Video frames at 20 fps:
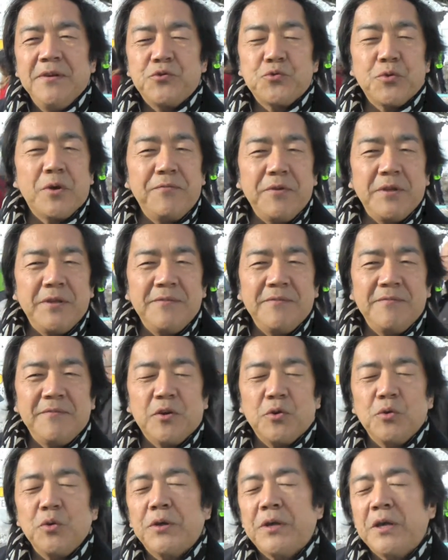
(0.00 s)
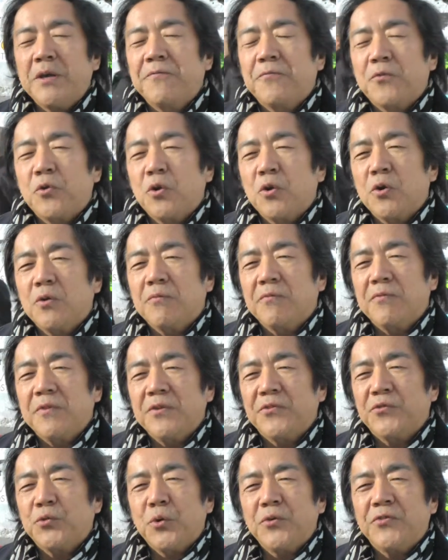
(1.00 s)
driven. They're looking for
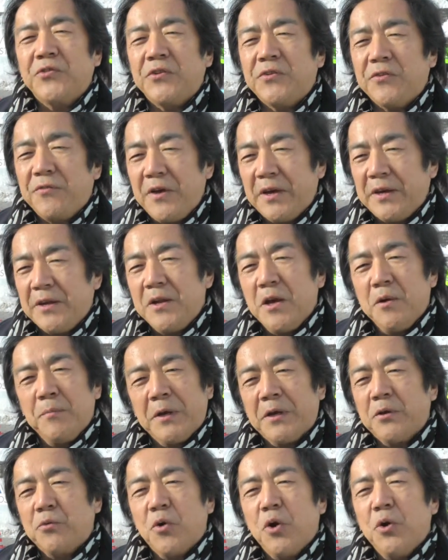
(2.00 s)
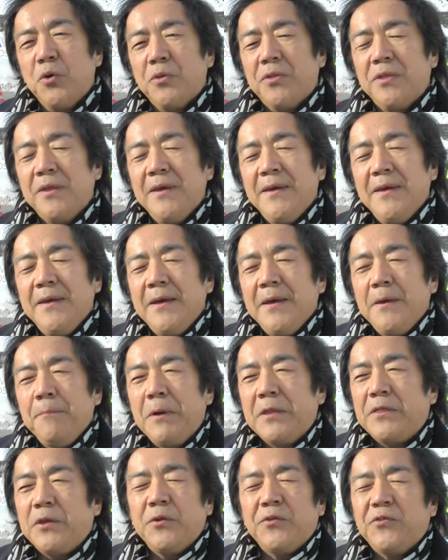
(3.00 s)
the sources of economic growth.
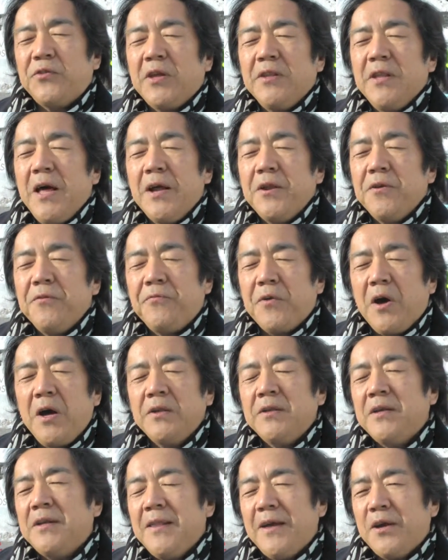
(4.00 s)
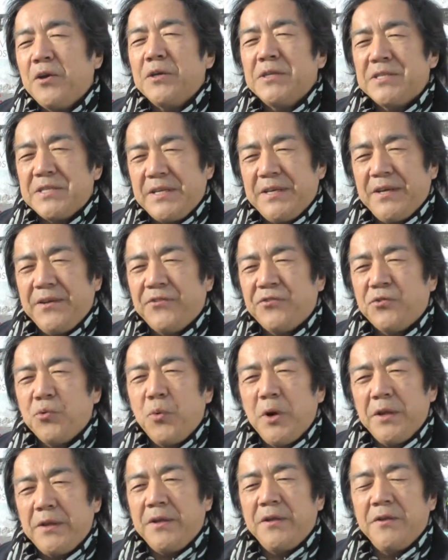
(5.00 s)
But there's a lot of unclarity as to
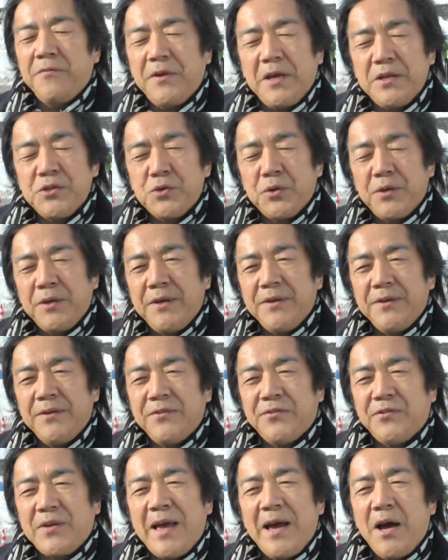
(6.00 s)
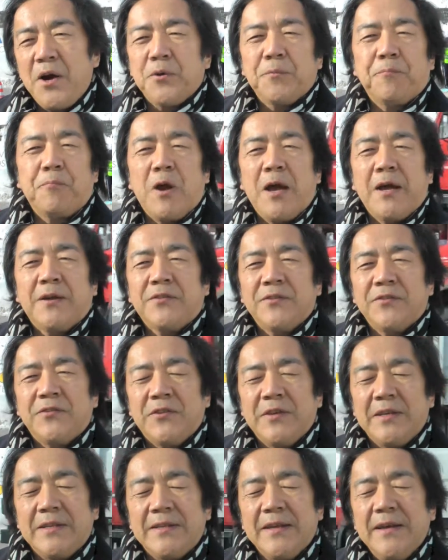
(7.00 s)
what innovation is, how to
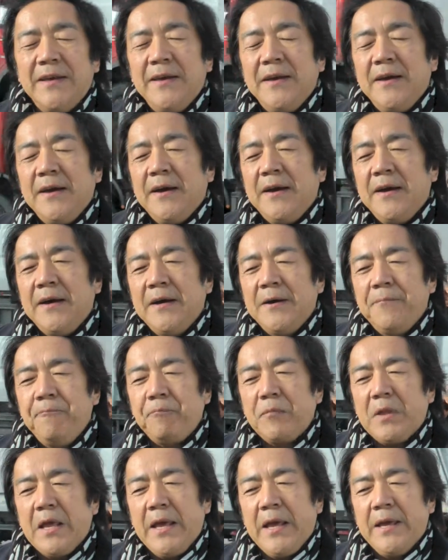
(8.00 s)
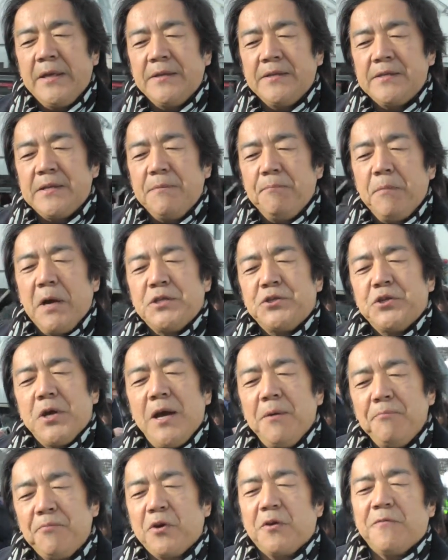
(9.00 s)
practice it. Um, and my
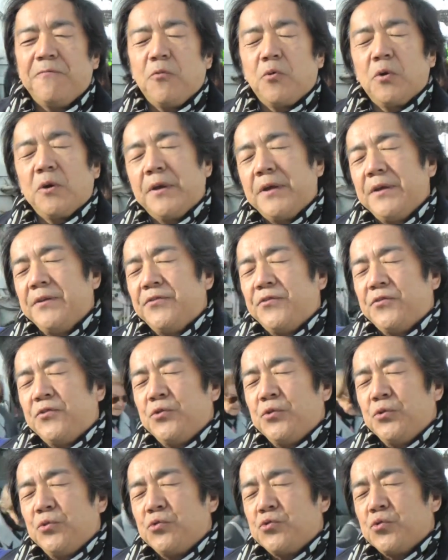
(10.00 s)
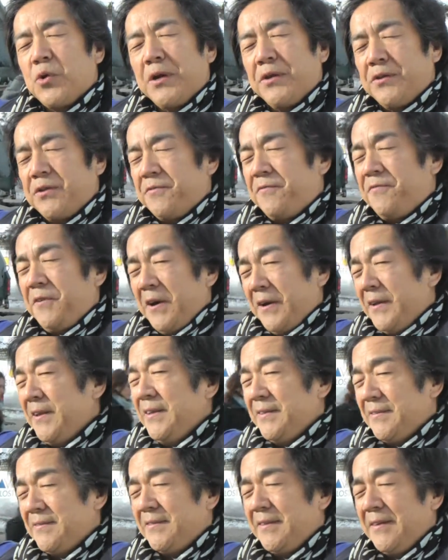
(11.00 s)
job, therefore, is to try to define
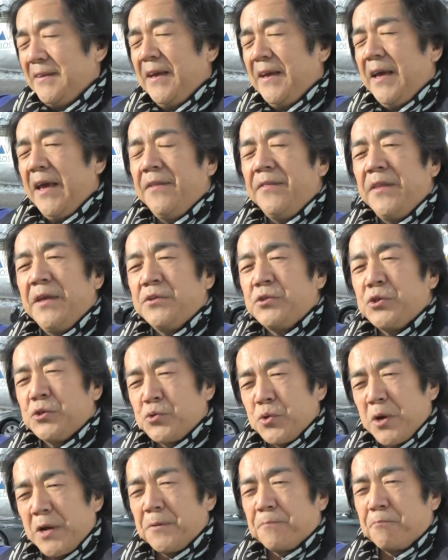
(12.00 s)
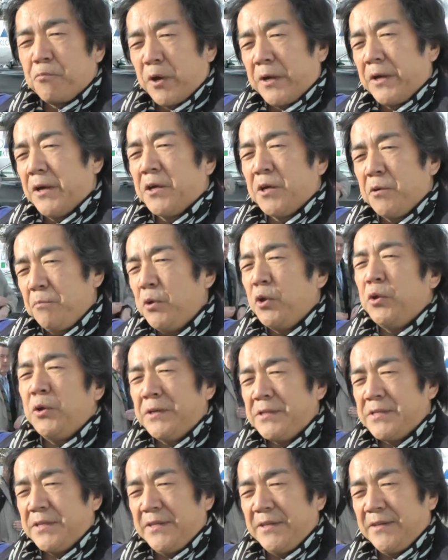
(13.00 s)
it and then to try to bring a
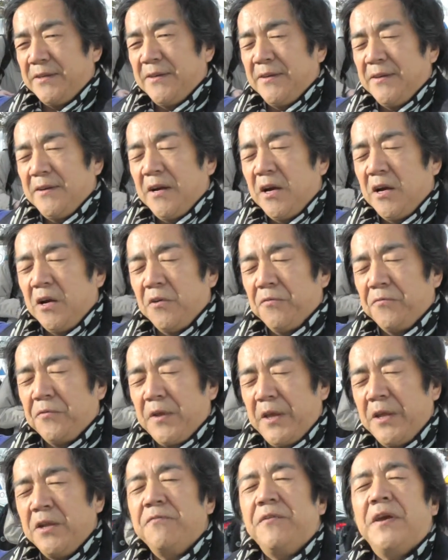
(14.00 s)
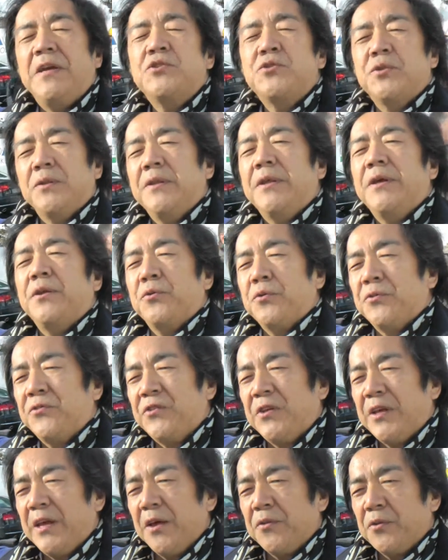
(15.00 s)
community of innovation
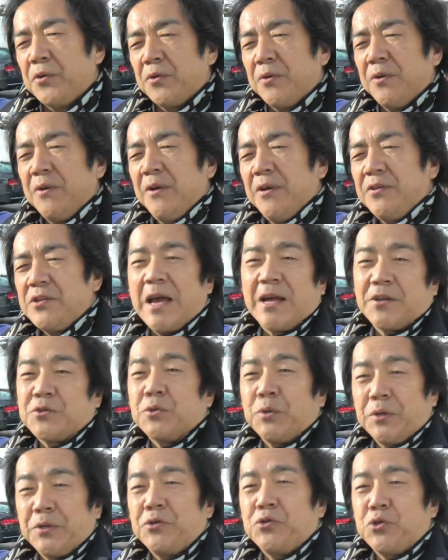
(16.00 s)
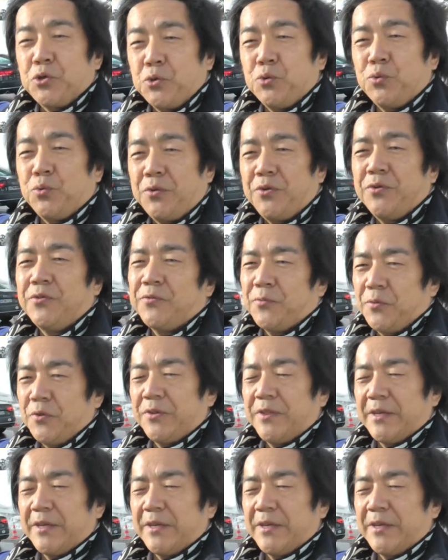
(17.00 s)
leaders together to actually do useful